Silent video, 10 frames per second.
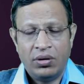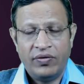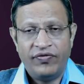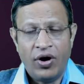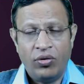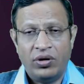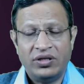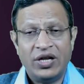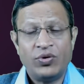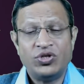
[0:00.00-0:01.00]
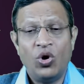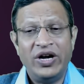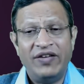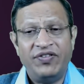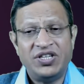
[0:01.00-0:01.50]
found there was no
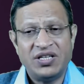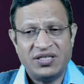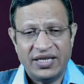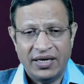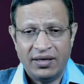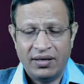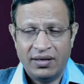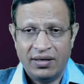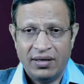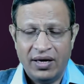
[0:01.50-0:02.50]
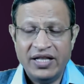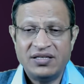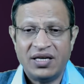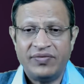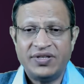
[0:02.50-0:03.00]
deficiency in
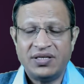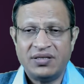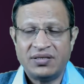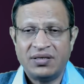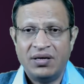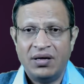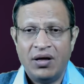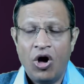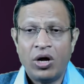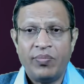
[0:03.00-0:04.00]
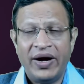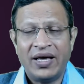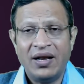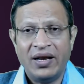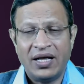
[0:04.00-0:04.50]
services or
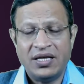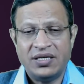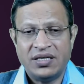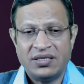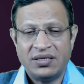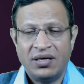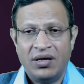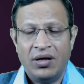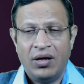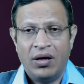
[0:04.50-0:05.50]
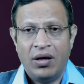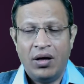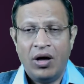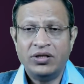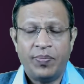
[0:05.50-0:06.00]
medical negligence
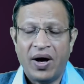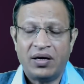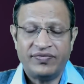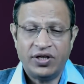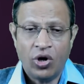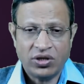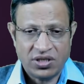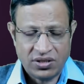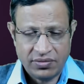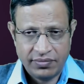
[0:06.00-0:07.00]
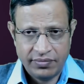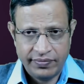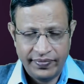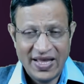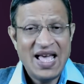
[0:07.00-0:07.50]
on the part of the doctor.
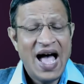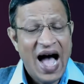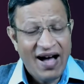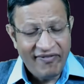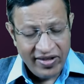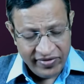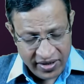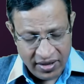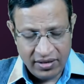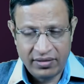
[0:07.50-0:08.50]
However,